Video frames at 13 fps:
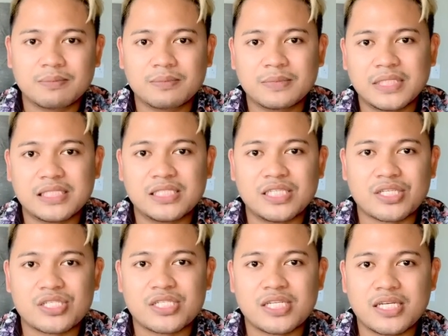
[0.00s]

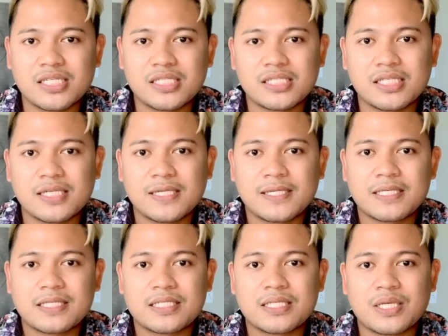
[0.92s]
edition.
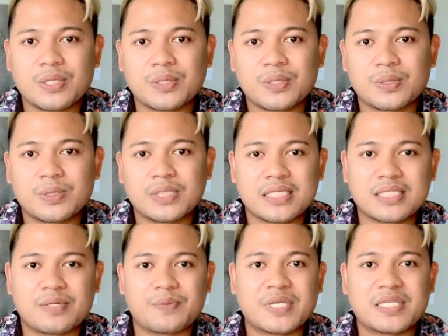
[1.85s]
So that's
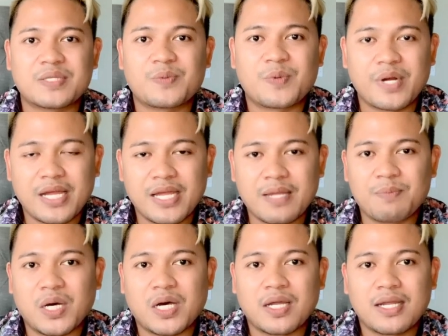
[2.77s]
the reason why I
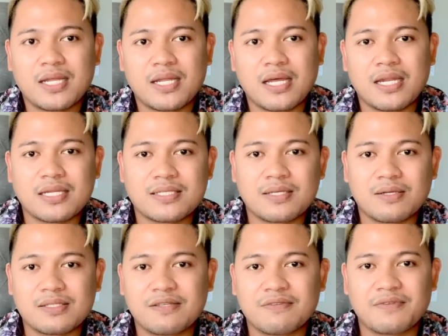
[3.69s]
bought it, and it's
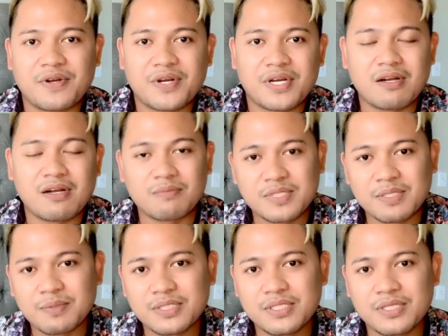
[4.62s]
also very
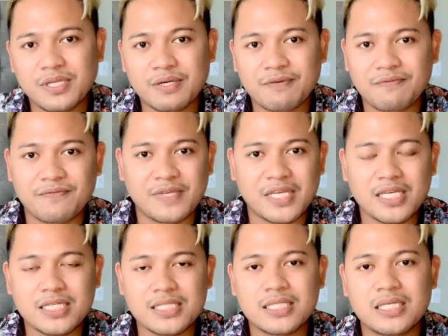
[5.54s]
comfortable to your feet.
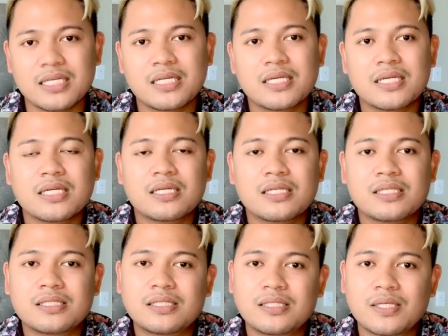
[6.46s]

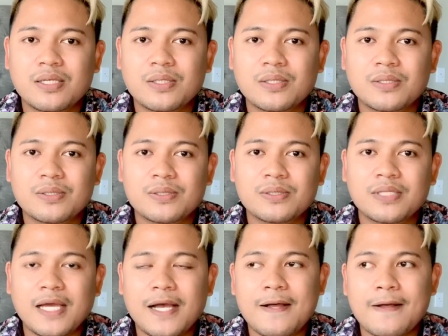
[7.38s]
So
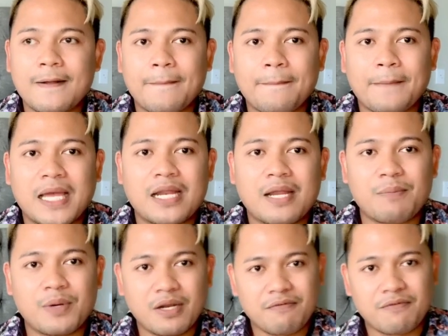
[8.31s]
yeah, and I
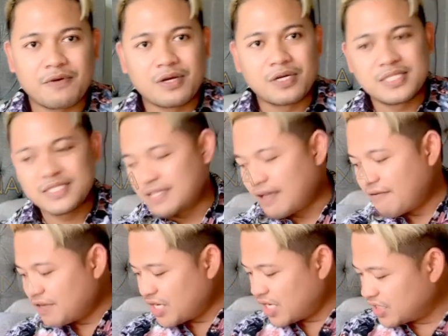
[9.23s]
bought it for
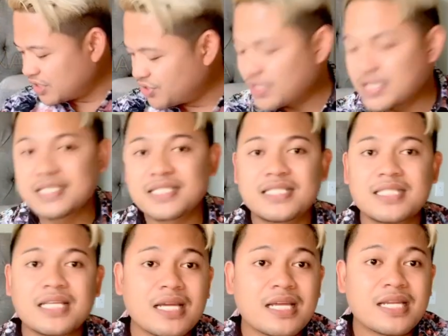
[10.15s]

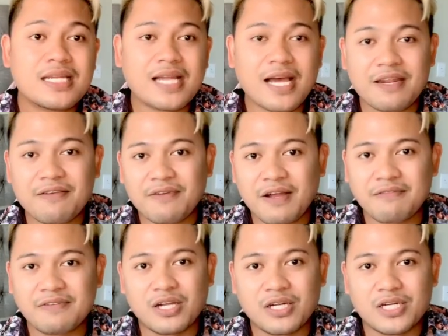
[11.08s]

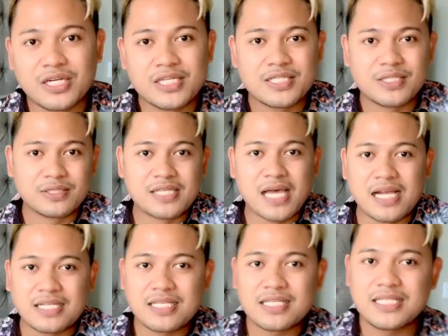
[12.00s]
$795. So
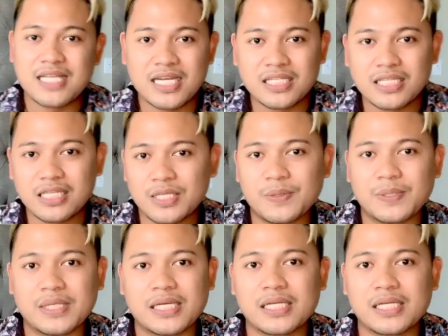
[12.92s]
tax is not included.